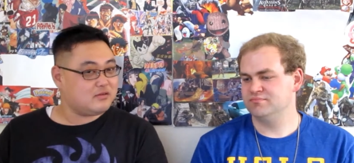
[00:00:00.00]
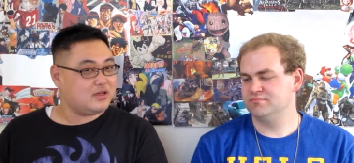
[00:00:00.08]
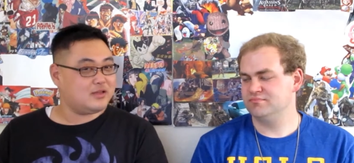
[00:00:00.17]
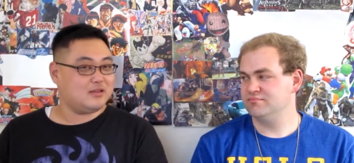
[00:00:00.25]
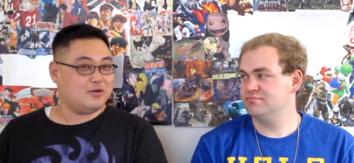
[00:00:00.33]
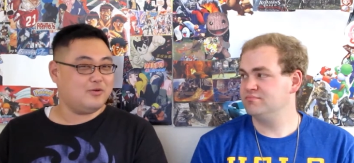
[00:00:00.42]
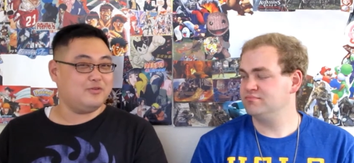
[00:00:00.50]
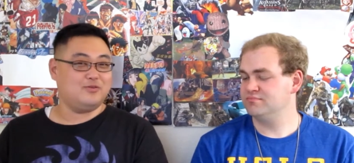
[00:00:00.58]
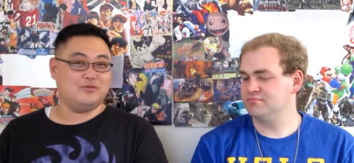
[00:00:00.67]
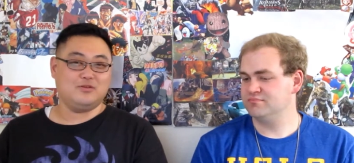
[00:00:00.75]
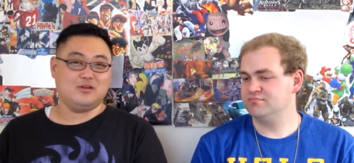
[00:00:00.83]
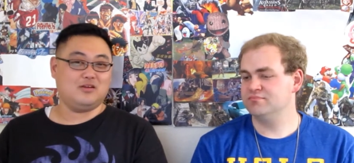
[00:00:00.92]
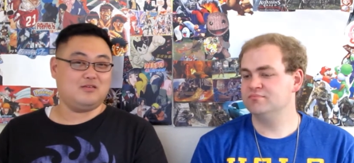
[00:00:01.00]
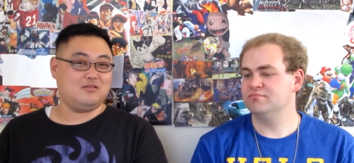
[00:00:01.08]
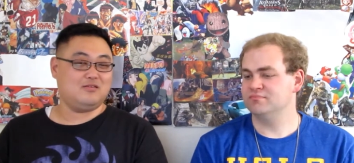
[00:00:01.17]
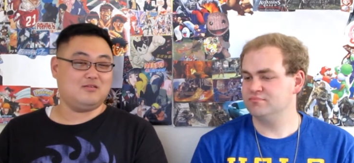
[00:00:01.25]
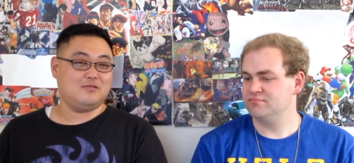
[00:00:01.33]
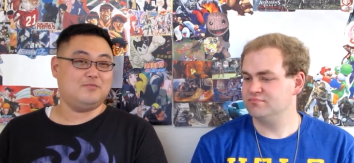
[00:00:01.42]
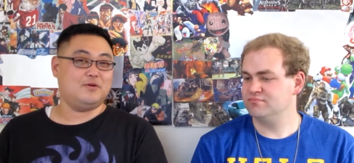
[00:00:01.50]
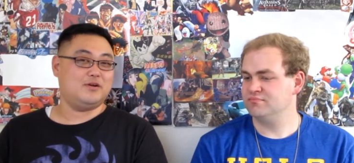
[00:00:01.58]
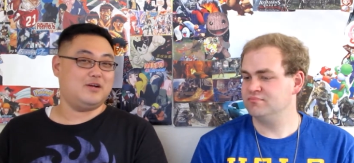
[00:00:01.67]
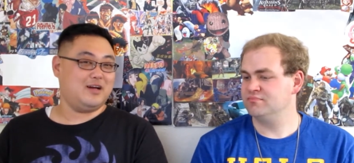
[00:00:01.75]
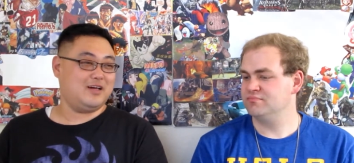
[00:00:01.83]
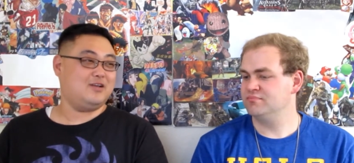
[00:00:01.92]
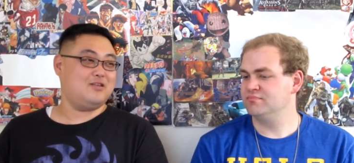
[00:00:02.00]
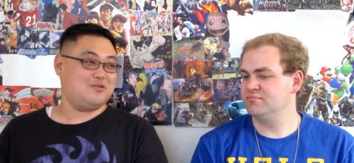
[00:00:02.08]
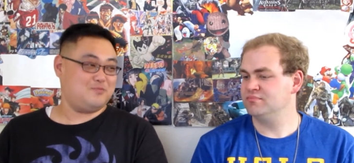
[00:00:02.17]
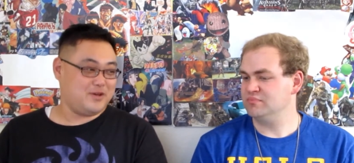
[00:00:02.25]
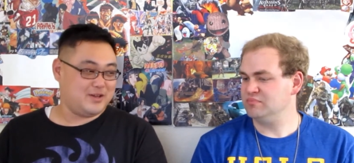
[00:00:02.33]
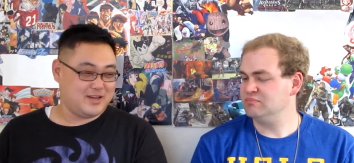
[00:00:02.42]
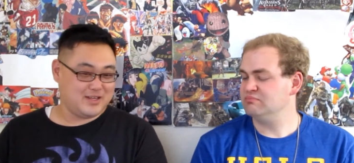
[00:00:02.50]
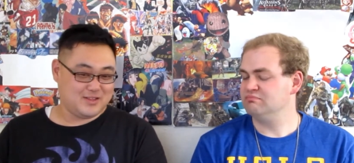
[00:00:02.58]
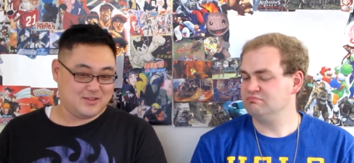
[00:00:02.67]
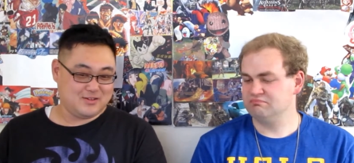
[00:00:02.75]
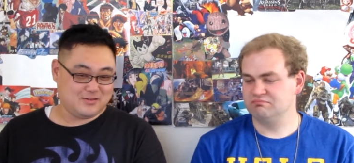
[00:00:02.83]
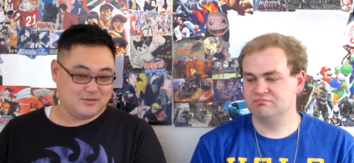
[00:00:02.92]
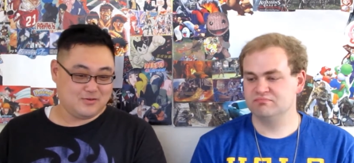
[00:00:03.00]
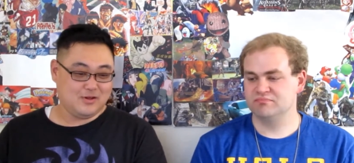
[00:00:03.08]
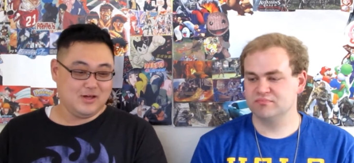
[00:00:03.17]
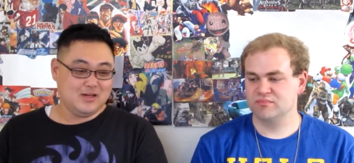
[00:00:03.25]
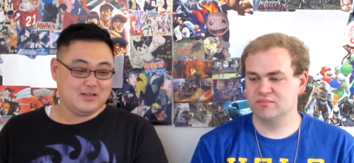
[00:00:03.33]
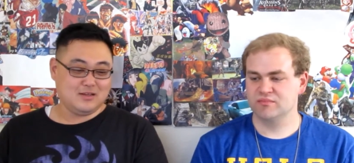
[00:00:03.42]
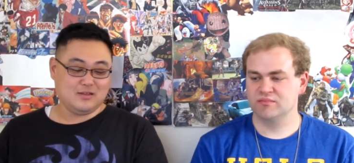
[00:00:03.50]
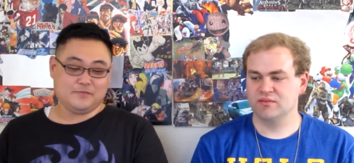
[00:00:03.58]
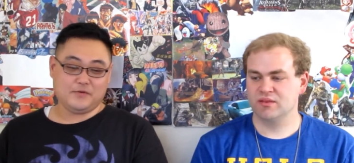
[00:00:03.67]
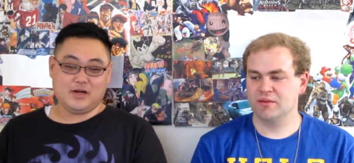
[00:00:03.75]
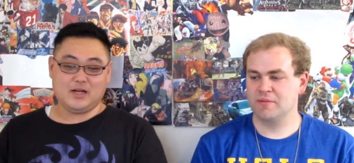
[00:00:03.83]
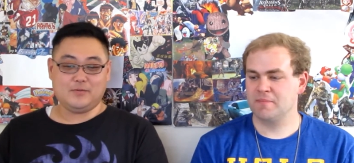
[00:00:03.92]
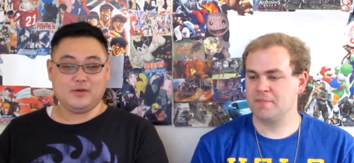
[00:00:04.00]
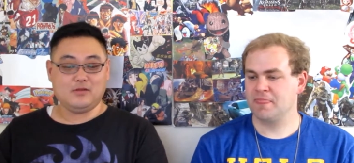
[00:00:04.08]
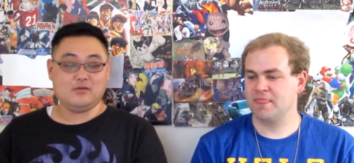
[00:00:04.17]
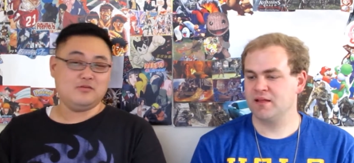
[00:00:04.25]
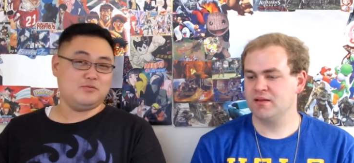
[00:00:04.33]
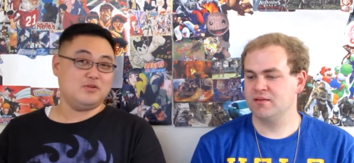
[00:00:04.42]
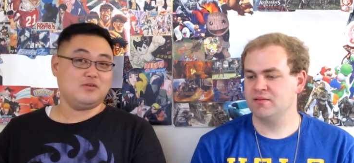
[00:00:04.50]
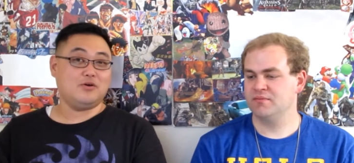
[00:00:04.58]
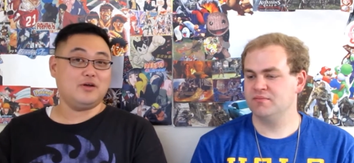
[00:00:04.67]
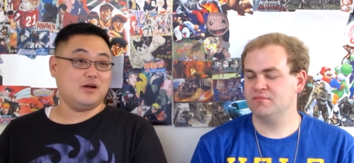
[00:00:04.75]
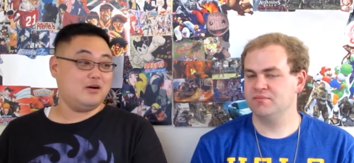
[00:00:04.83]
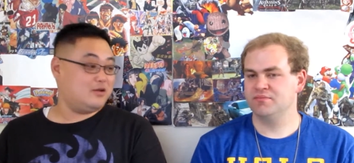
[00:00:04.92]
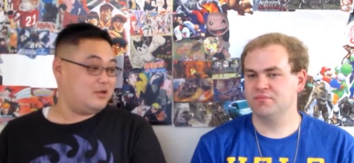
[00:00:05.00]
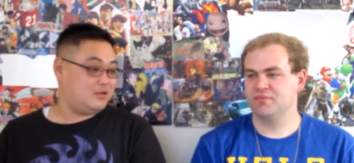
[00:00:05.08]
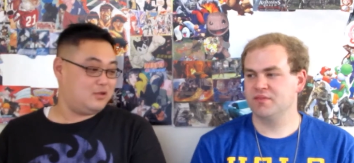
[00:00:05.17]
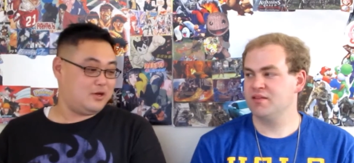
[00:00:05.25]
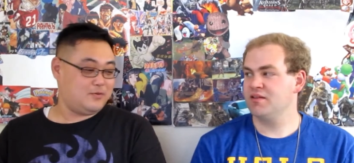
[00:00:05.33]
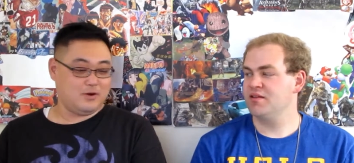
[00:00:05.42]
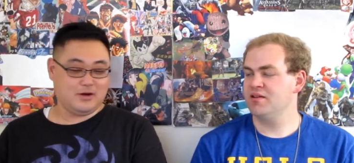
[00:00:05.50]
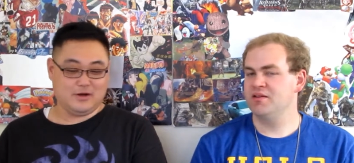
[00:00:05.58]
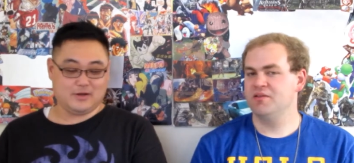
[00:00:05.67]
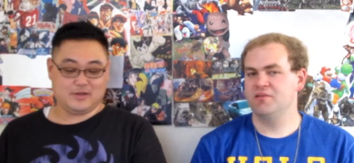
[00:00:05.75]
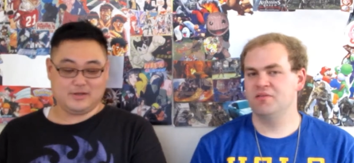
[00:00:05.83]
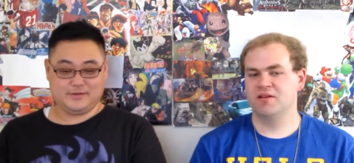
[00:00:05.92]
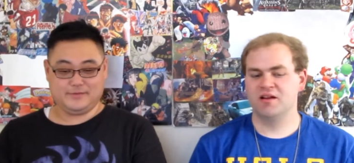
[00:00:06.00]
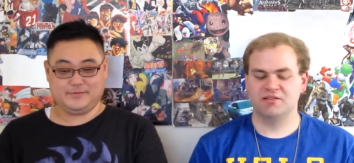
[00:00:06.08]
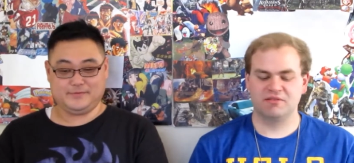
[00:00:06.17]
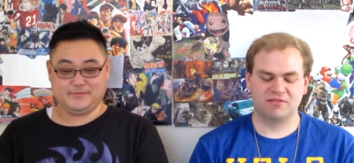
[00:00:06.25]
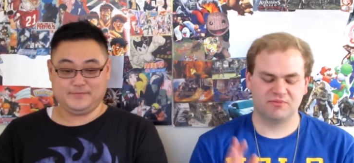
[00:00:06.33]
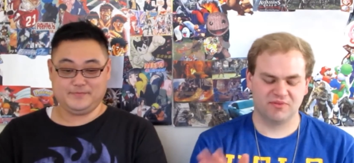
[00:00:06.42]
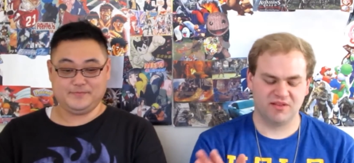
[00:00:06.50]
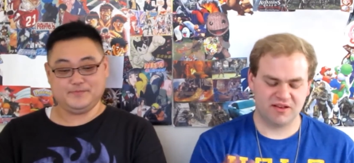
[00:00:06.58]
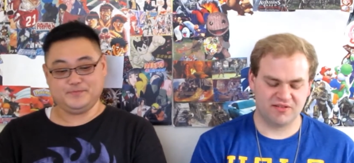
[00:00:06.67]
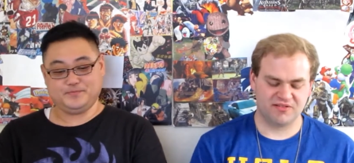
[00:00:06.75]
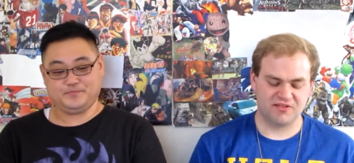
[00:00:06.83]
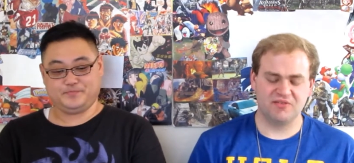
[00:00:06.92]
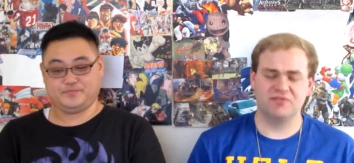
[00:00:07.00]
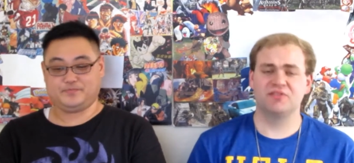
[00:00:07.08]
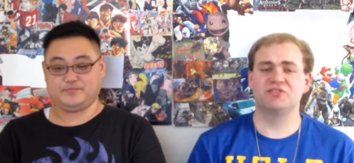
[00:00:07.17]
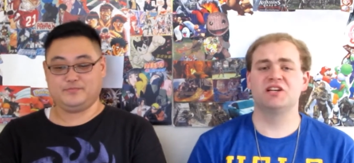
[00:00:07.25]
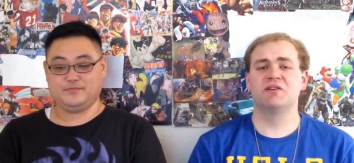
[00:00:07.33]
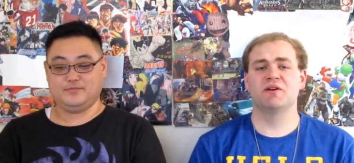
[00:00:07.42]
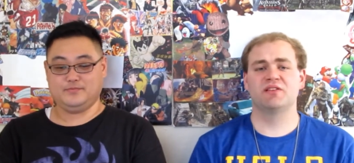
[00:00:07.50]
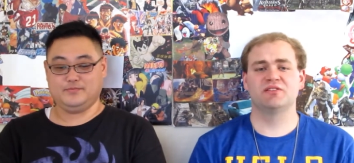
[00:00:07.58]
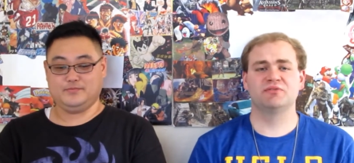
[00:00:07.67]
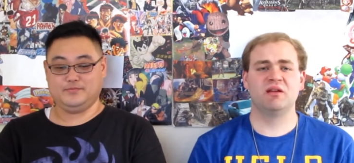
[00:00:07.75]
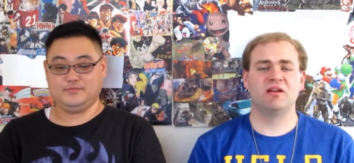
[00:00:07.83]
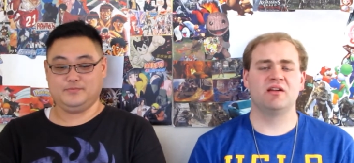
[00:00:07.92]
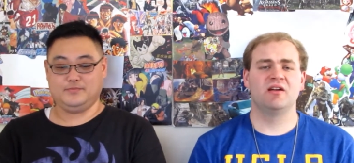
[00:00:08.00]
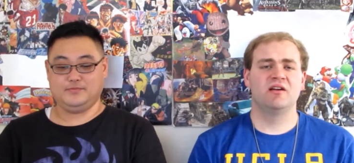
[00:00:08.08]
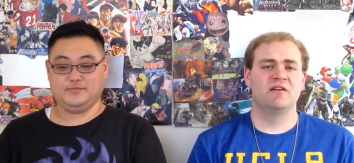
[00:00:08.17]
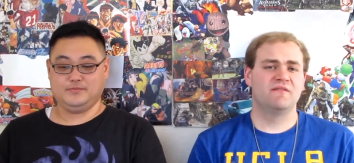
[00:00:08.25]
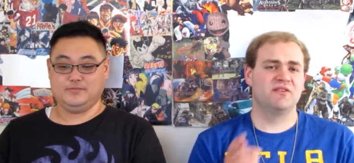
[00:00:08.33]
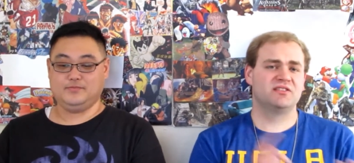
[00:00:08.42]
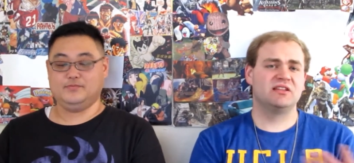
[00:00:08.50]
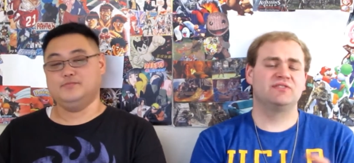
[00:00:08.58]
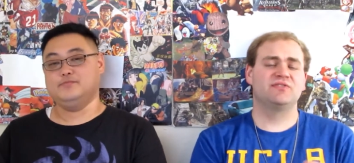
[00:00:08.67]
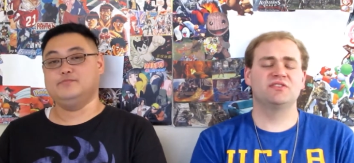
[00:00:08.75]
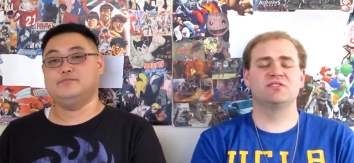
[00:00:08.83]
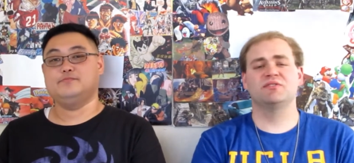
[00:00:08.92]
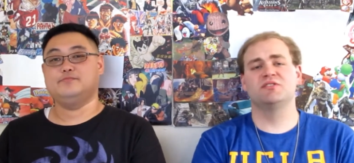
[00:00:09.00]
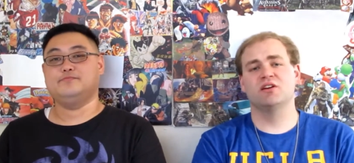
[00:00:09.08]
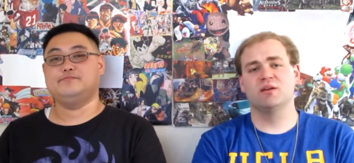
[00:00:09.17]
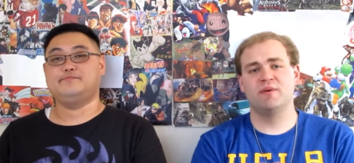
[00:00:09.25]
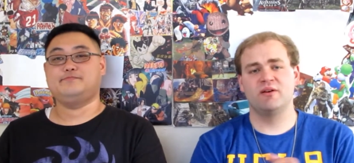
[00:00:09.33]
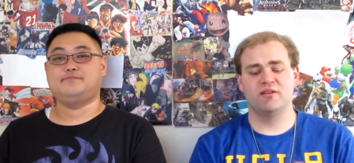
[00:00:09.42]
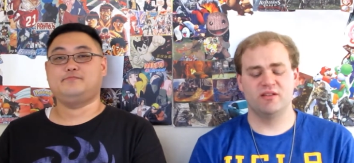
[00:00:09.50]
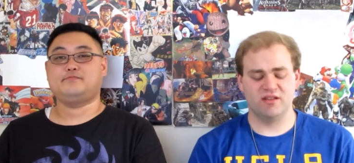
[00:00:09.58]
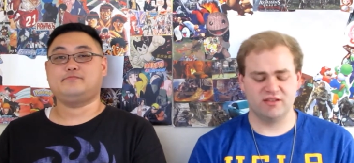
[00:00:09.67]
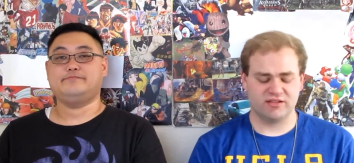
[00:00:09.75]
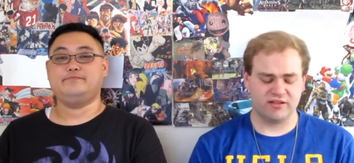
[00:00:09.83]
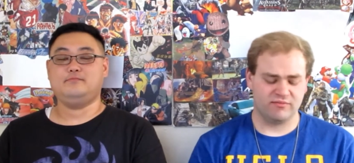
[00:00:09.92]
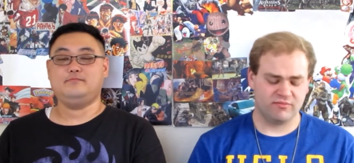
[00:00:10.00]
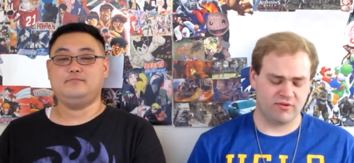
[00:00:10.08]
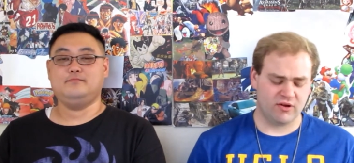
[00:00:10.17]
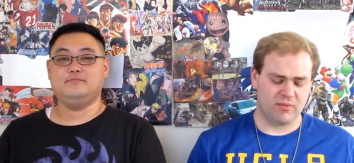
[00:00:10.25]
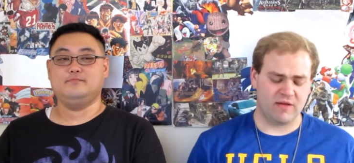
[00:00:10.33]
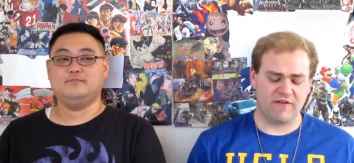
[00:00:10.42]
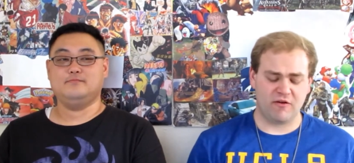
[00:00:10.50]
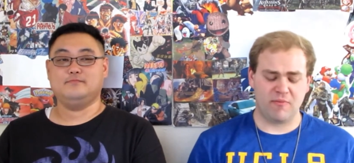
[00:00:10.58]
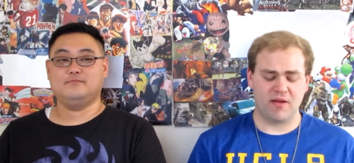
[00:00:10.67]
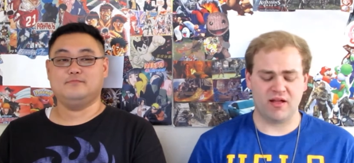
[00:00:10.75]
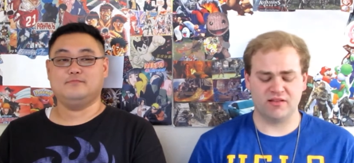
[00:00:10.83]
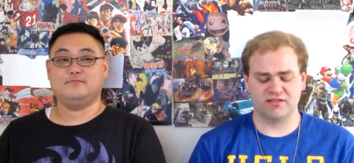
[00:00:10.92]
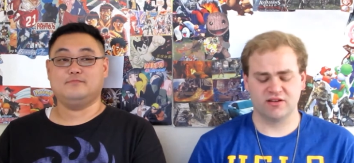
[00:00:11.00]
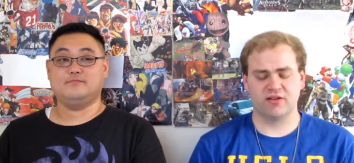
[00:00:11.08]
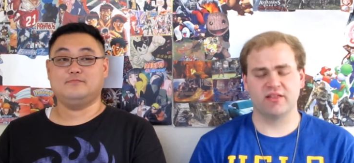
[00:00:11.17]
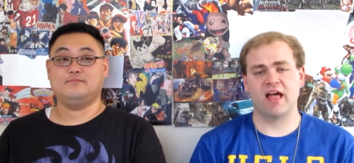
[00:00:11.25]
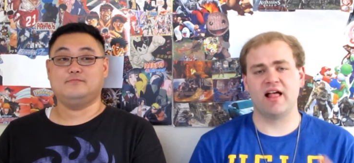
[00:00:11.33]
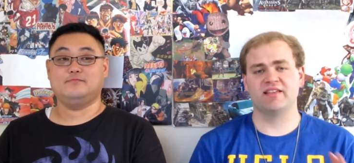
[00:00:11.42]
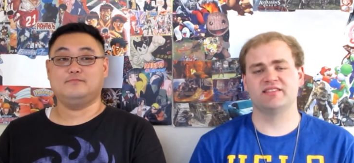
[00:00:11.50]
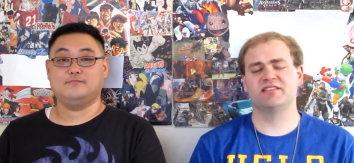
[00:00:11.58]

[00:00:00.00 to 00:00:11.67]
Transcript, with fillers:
Speaker 1: like they always do the kitsy stuff better at in Japan, actually. So that's it for anime news. What's going on in J Rock?
Speaker 2: Guys, we have some really interesting news for J Rock this week. First things first, I want to talk about is one of my favorite bands called Alice